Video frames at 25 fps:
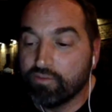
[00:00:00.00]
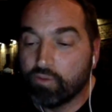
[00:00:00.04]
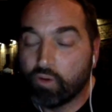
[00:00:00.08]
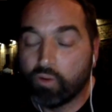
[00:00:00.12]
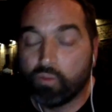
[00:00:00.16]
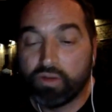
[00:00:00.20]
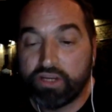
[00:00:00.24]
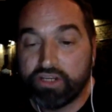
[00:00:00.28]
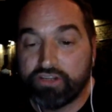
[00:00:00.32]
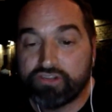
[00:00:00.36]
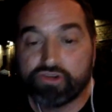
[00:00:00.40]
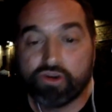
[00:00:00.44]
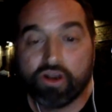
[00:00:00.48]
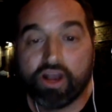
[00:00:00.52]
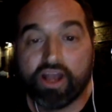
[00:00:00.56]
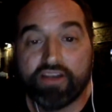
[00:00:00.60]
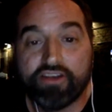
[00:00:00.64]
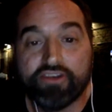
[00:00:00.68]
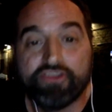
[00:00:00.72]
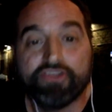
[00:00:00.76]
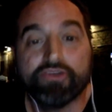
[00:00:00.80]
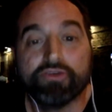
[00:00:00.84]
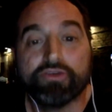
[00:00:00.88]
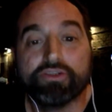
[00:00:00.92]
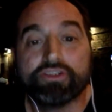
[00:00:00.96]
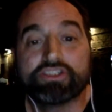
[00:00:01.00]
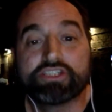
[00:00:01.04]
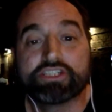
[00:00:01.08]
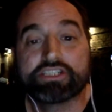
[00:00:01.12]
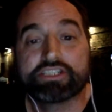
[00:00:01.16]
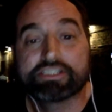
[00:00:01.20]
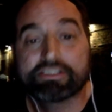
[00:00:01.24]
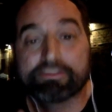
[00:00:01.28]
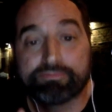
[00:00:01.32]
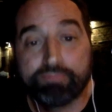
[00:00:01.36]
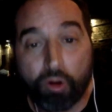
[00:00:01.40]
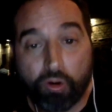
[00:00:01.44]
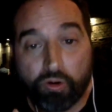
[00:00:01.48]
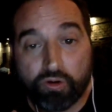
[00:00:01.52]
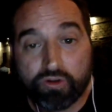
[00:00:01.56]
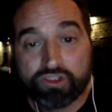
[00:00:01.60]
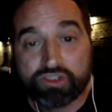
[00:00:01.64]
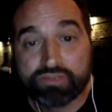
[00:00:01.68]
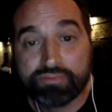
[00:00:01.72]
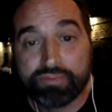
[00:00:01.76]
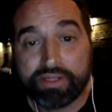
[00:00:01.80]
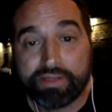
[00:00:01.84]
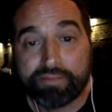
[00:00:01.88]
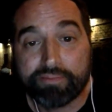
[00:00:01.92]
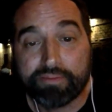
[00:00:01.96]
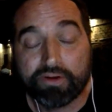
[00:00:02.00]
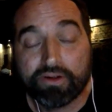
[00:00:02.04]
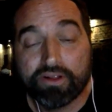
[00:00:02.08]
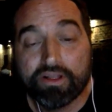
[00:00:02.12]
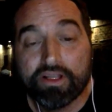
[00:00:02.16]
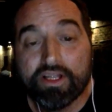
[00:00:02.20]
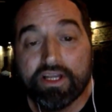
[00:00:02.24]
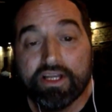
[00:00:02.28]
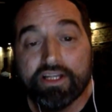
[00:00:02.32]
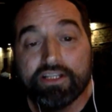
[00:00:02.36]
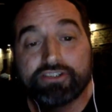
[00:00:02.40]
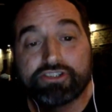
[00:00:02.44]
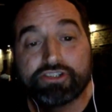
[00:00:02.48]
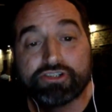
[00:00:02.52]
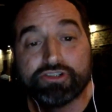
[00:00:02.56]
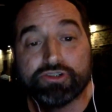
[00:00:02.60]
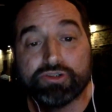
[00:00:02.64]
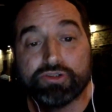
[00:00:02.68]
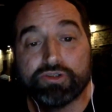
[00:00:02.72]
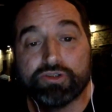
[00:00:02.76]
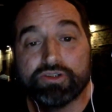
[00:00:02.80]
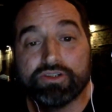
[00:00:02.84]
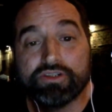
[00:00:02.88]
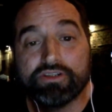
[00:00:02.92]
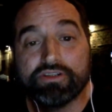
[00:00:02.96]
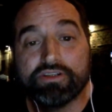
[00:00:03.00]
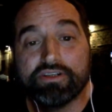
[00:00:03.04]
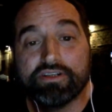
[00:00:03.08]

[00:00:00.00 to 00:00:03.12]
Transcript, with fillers: what we try to do is expose people to